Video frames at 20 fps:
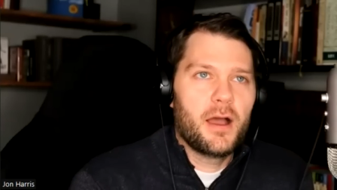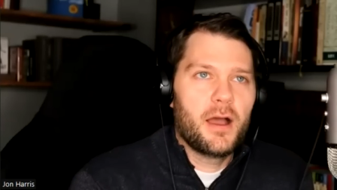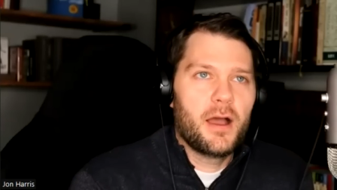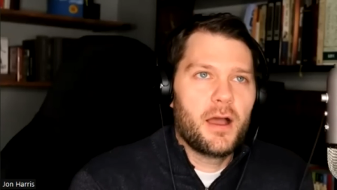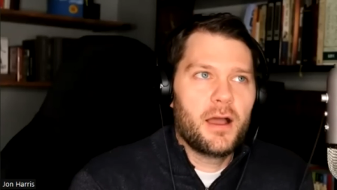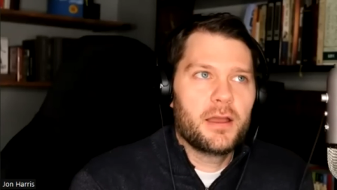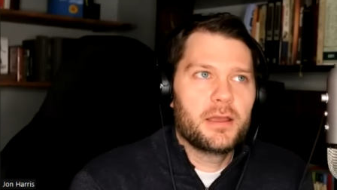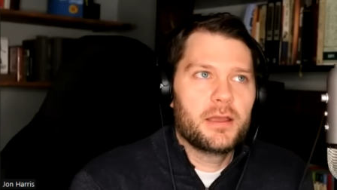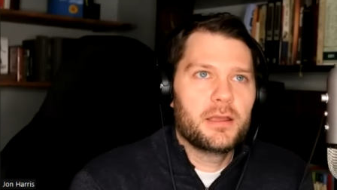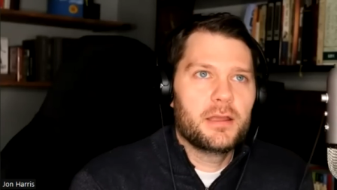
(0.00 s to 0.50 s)

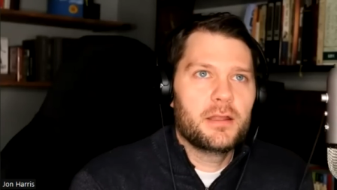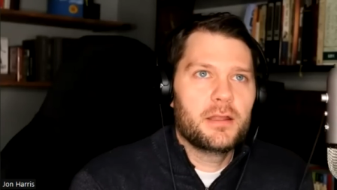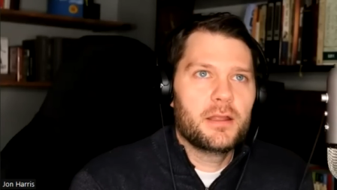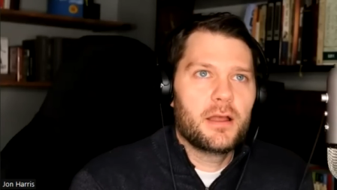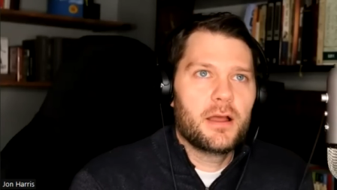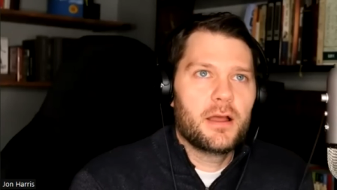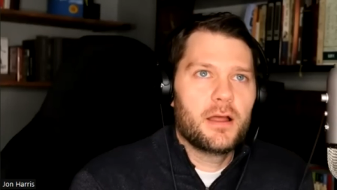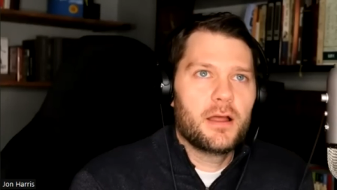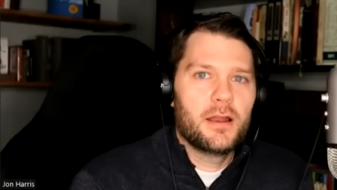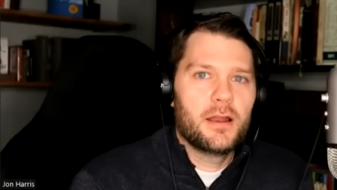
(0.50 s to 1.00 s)
I no,
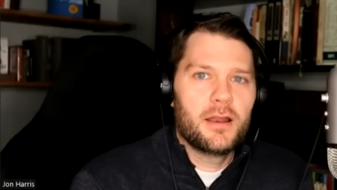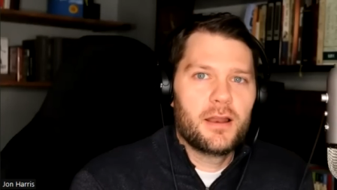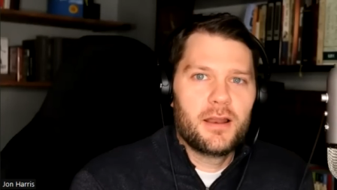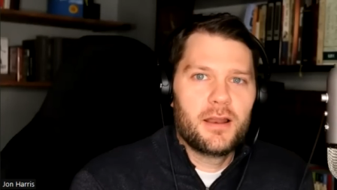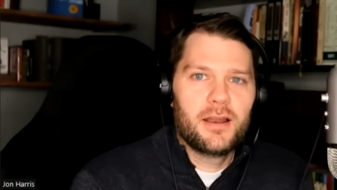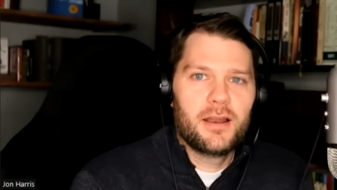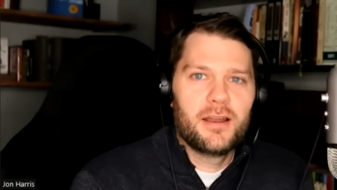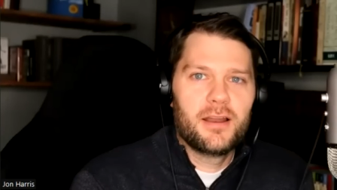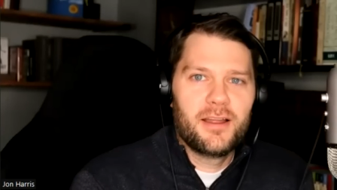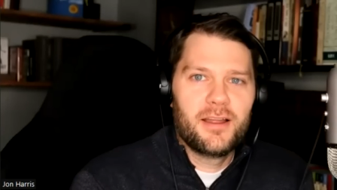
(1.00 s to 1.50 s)
no
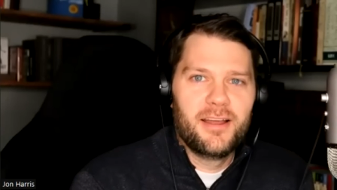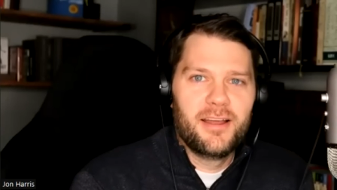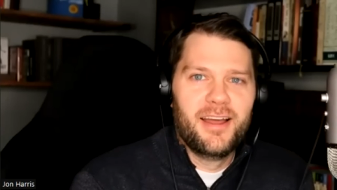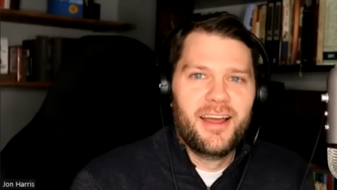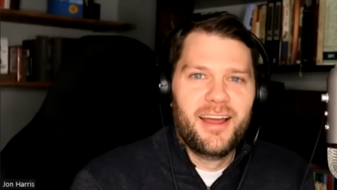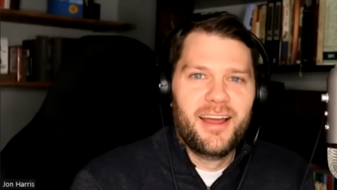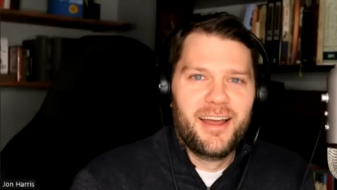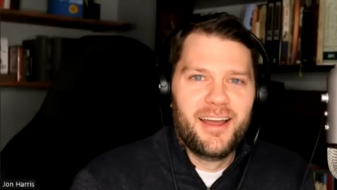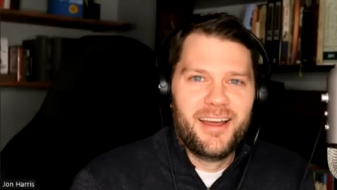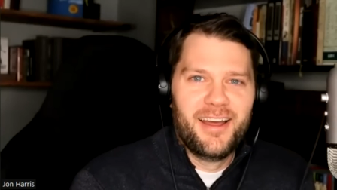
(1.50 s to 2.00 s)
are you
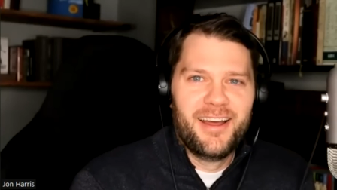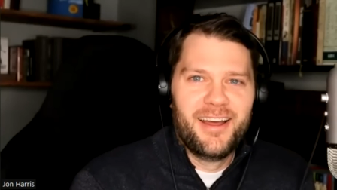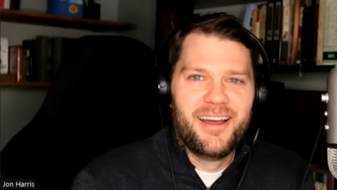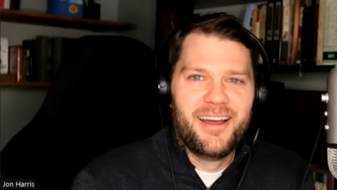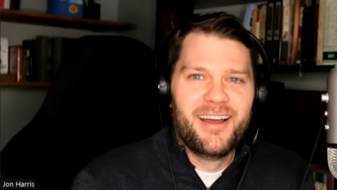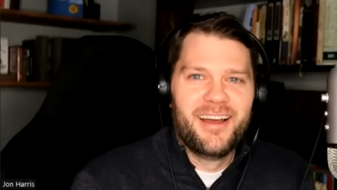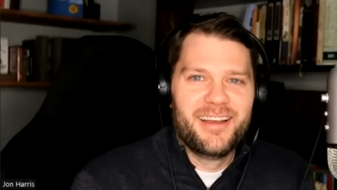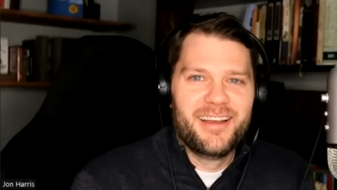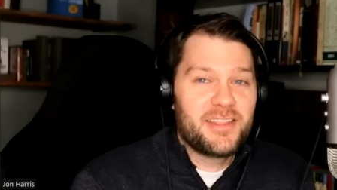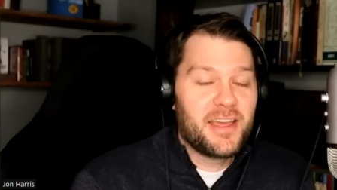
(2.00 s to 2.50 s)
serious?
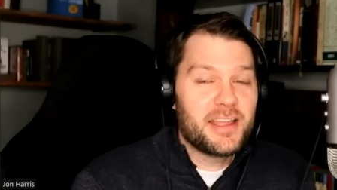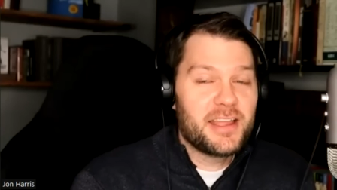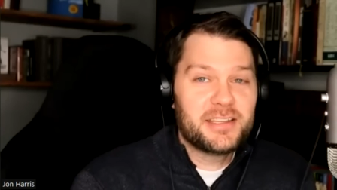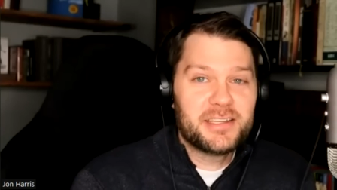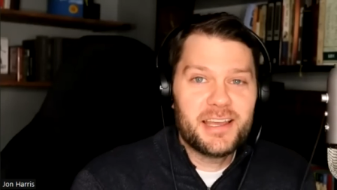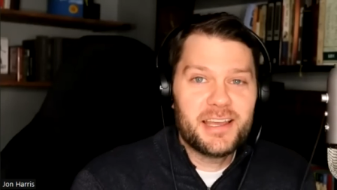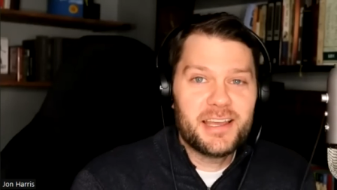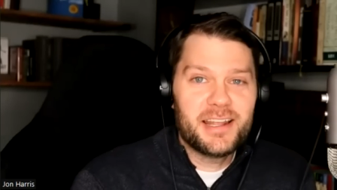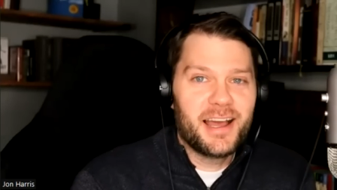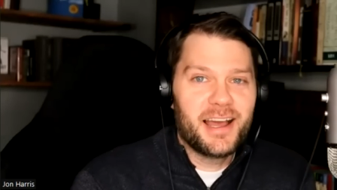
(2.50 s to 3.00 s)
they
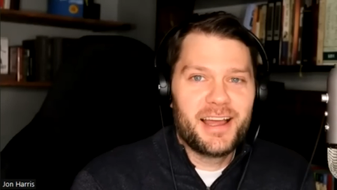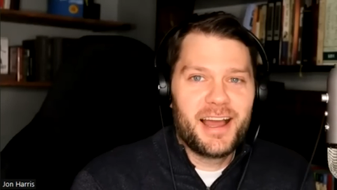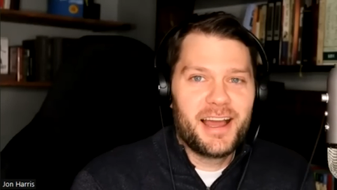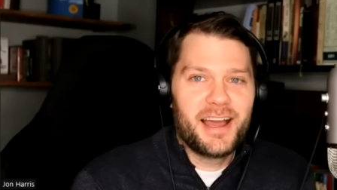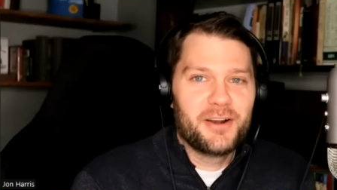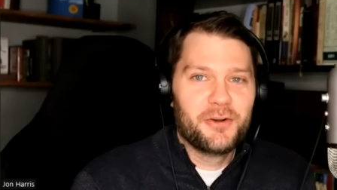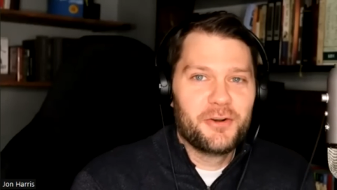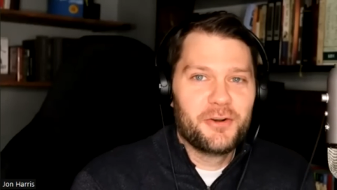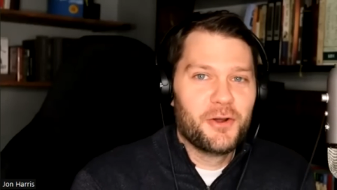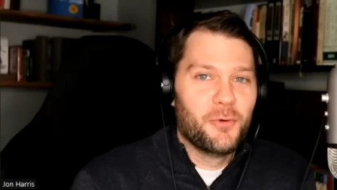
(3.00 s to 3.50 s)
did. I
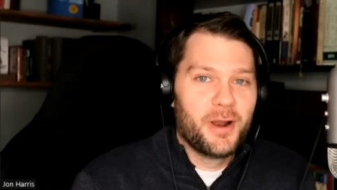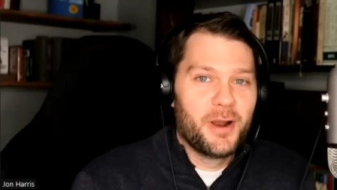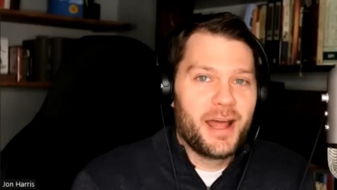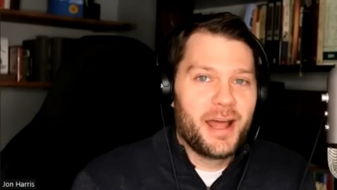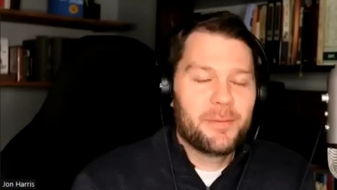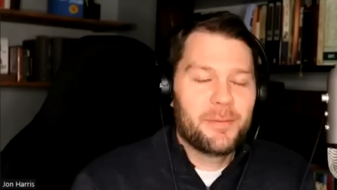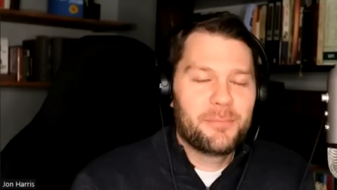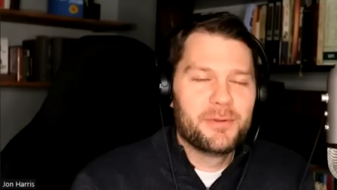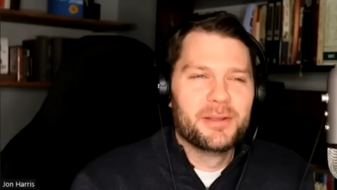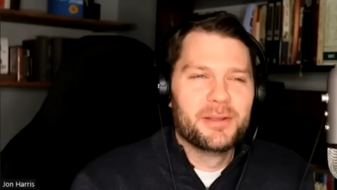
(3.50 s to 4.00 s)
I don't know what
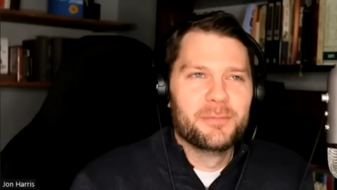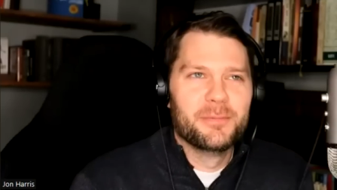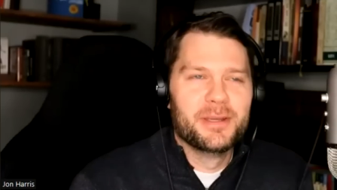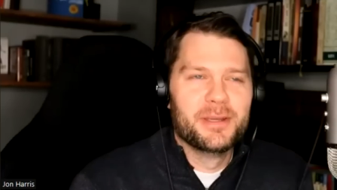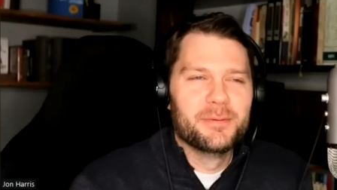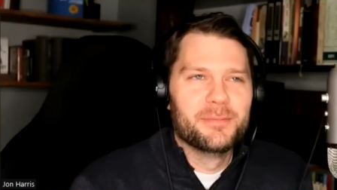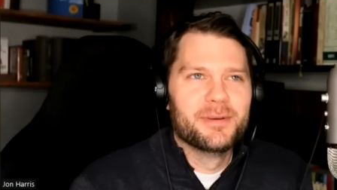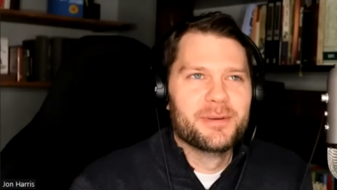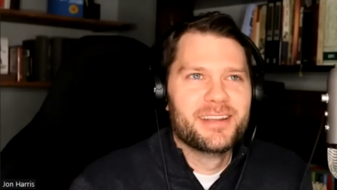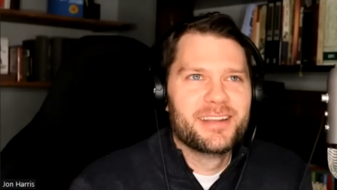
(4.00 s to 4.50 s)
happened to
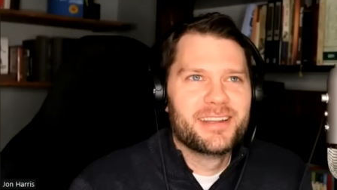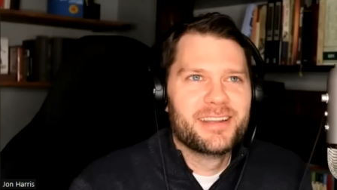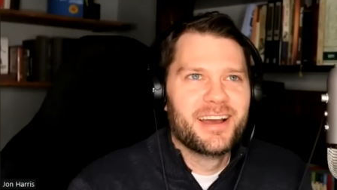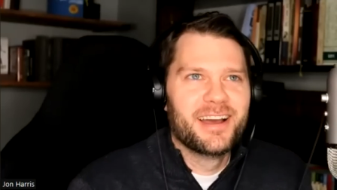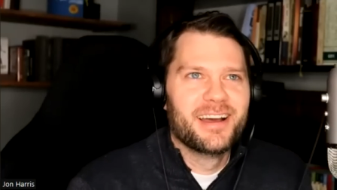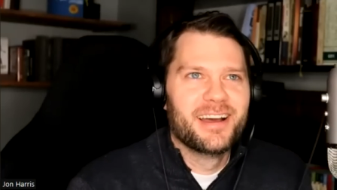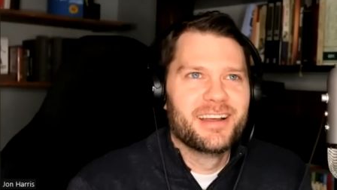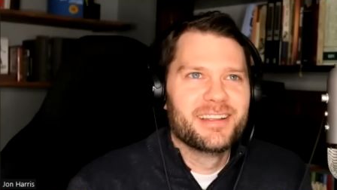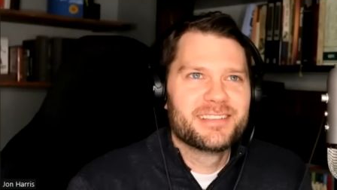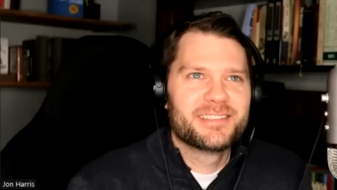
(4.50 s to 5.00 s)
me, but
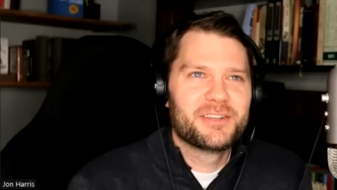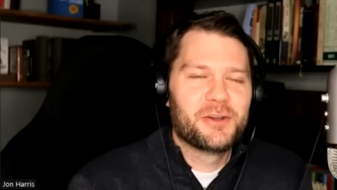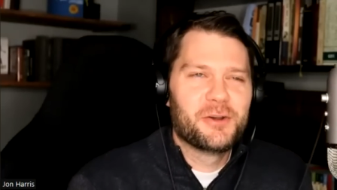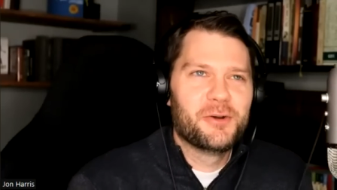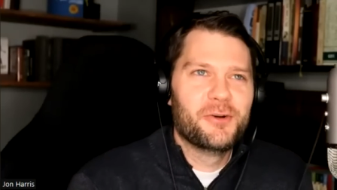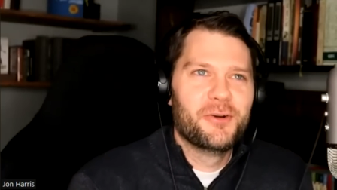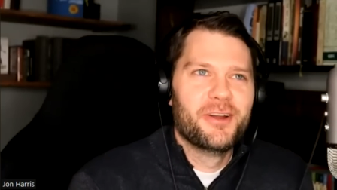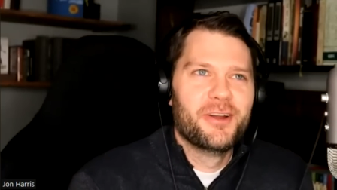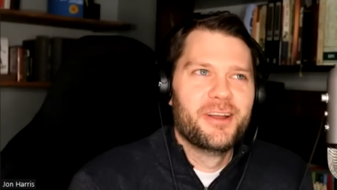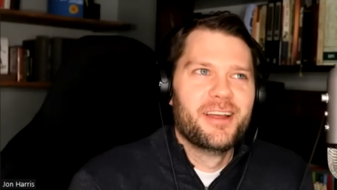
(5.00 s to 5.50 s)
yeah.
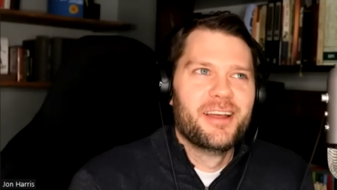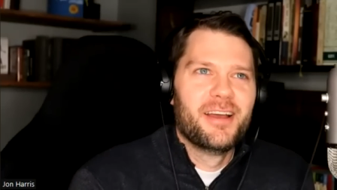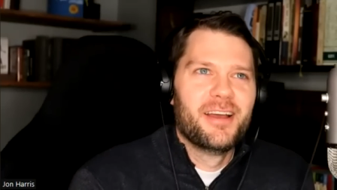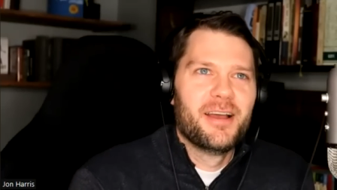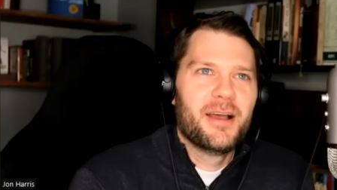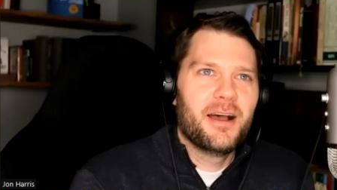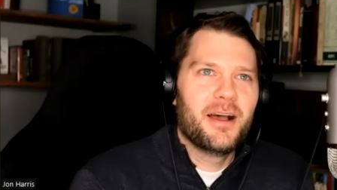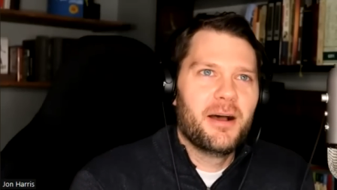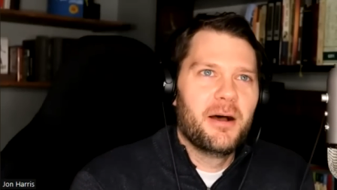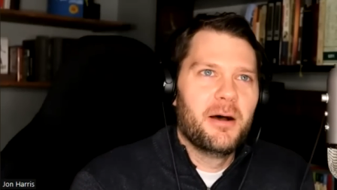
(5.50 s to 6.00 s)
So,
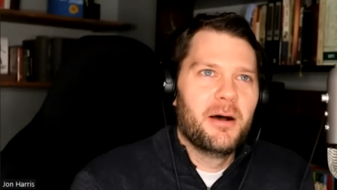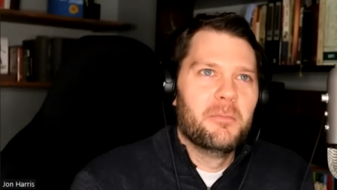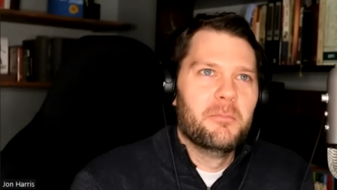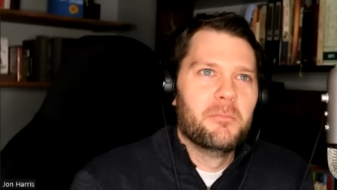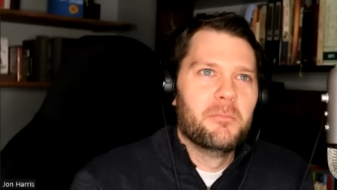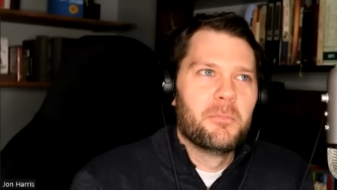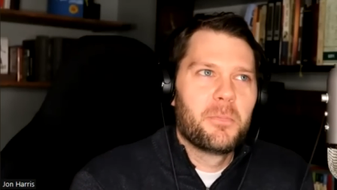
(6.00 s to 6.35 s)
um,